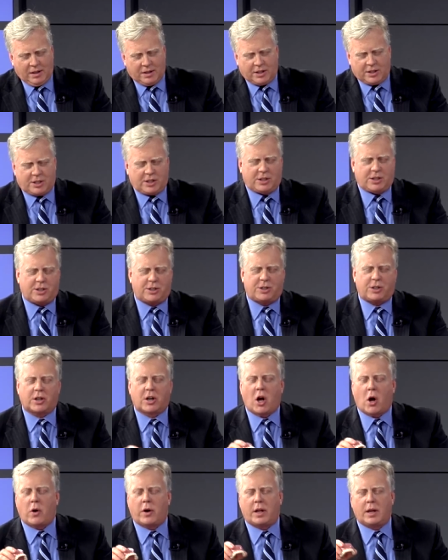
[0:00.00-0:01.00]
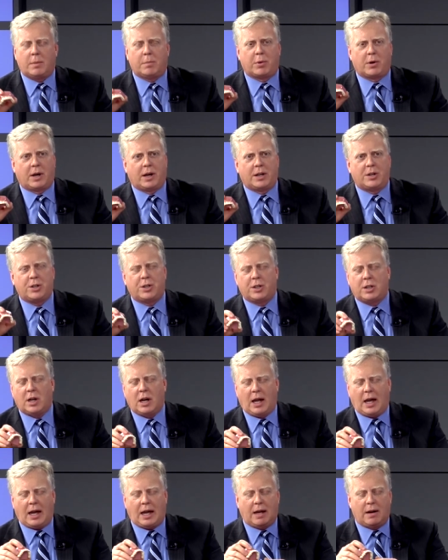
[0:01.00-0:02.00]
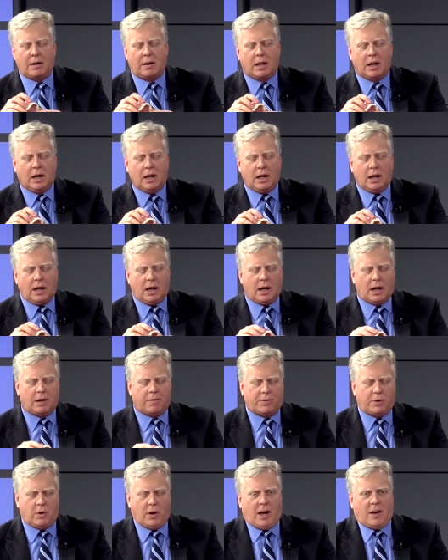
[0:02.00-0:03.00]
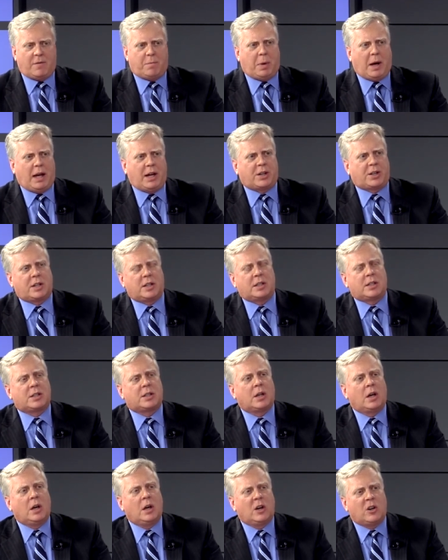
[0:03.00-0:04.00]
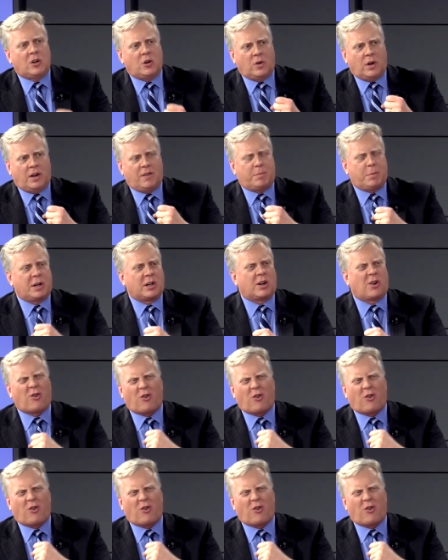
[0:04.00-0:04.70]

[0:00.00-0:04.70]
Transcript: This is a zirconium bridge, and if you have patients who have been